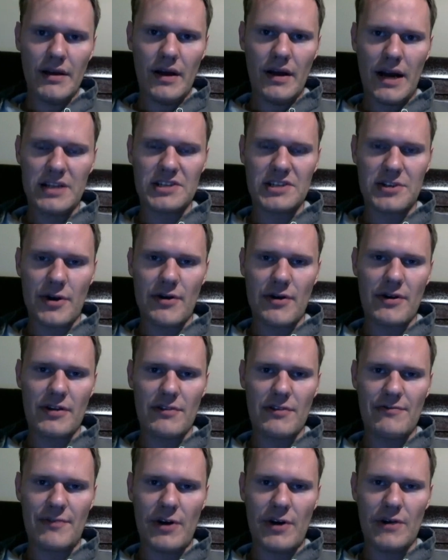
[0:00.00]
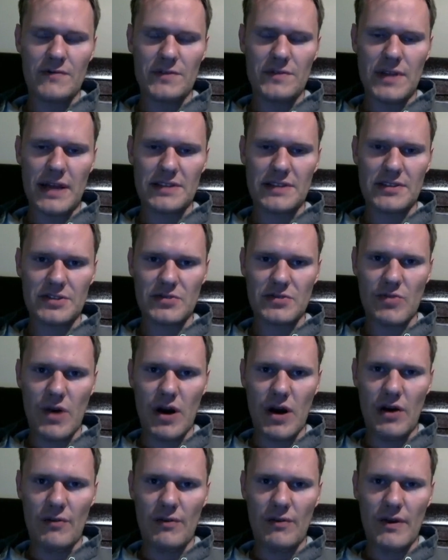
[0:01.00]
I started in the fall of
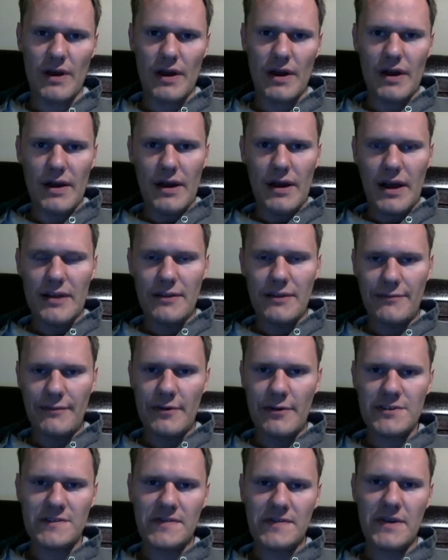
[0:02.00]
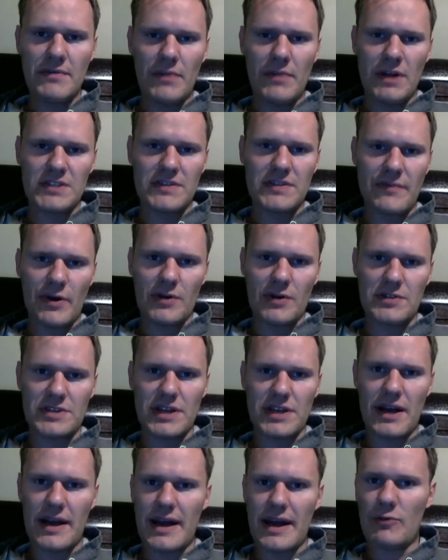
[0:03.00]
2012, and the first few months of
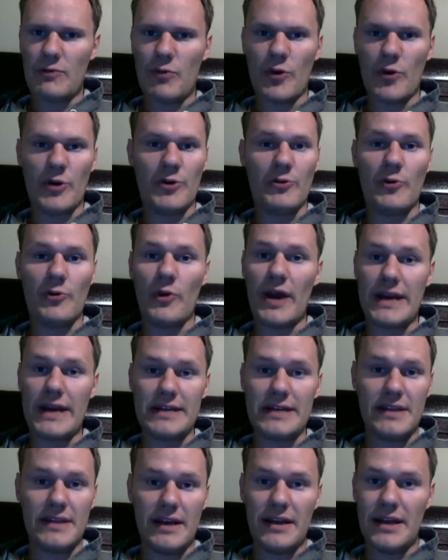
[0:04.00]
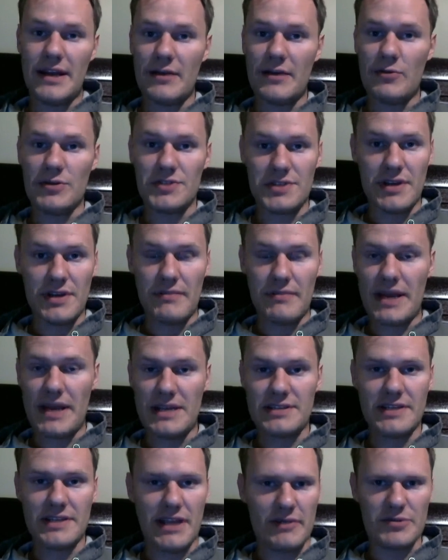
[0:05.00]
RCIA were great. It was
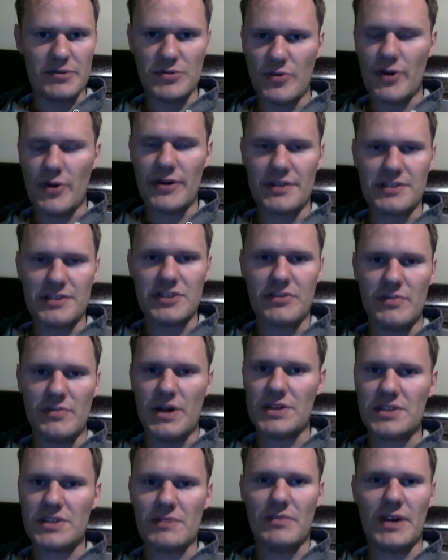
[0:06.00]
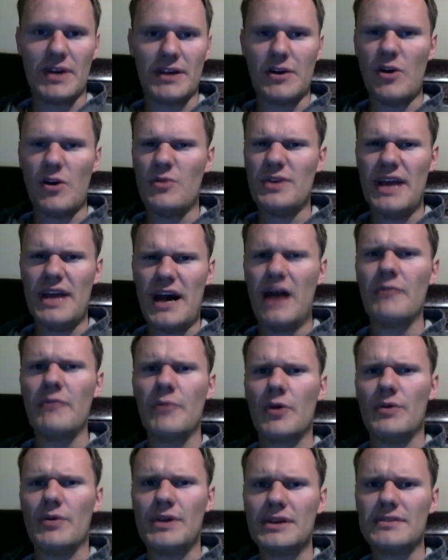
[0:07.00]
amazing. I was learning so much. I'm like, oh yeah, I'm
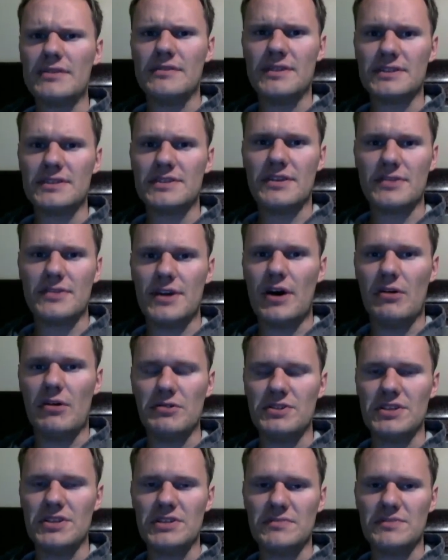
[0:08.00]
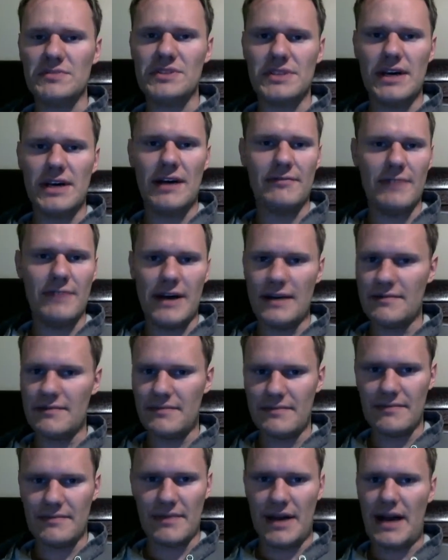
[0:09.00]
really into this Catholicism stuff.
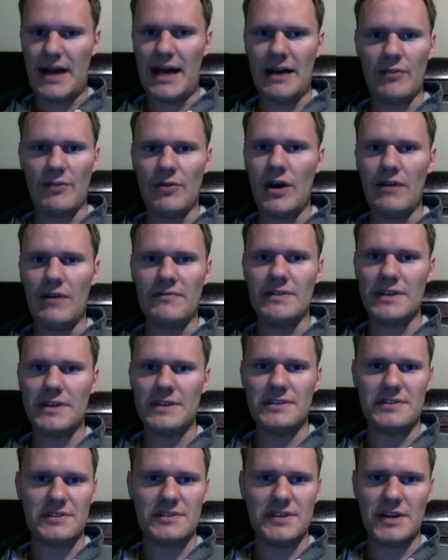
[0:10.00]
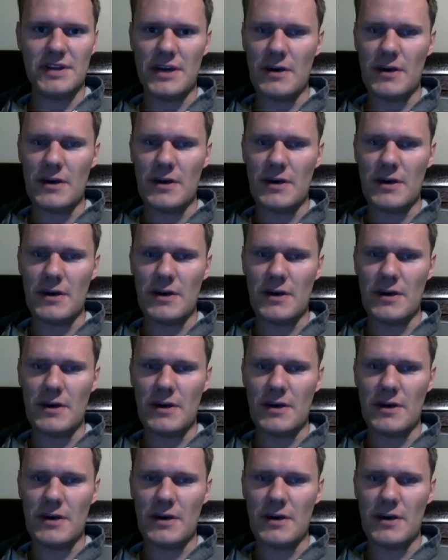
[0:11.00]
I love this.